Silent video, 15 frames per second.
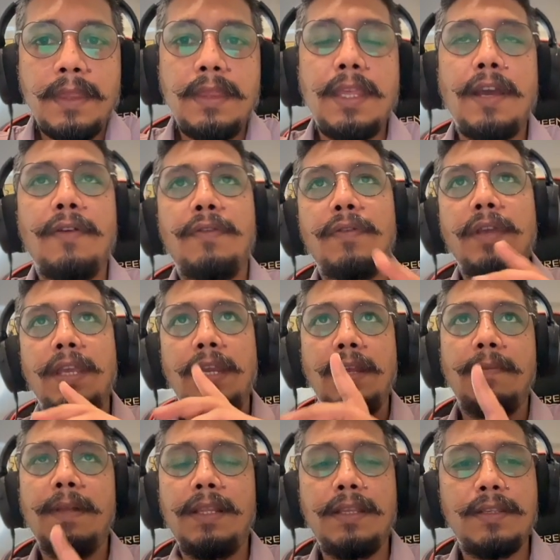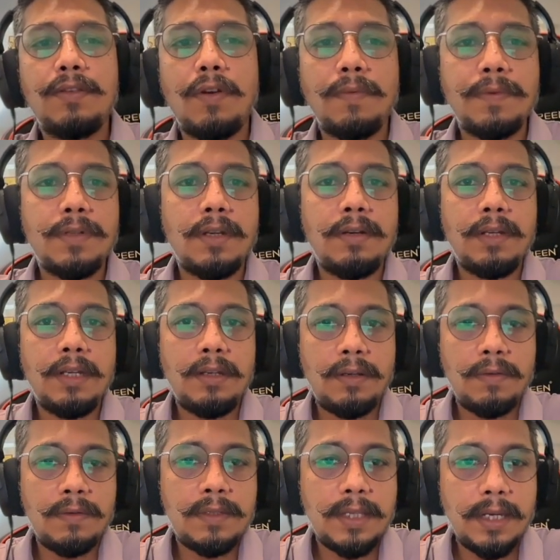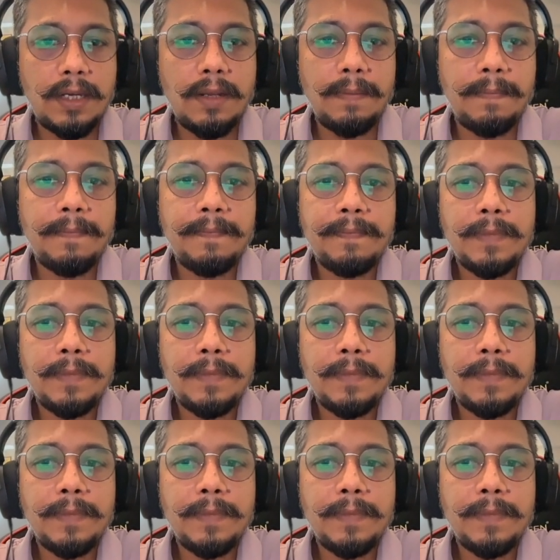They have to enable this option into setup